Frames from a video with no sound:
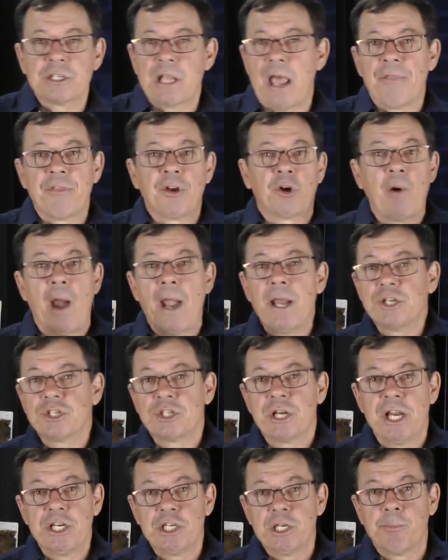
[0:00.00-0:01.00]
and the greatest
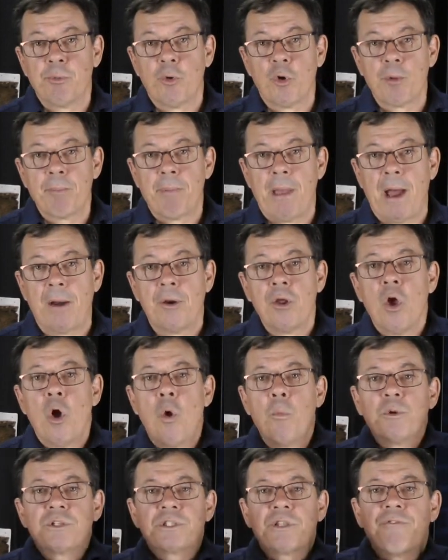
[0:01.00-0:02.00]
change he brought about
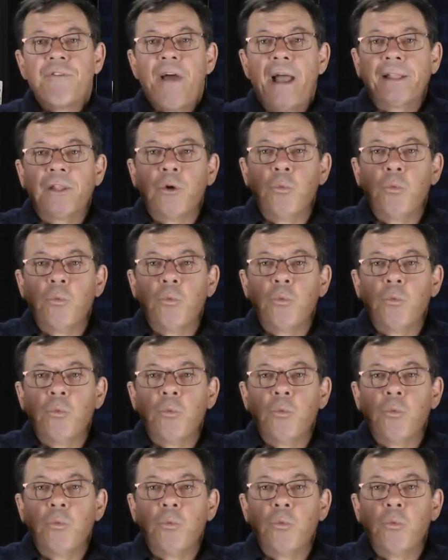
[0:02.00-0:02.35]
was the fact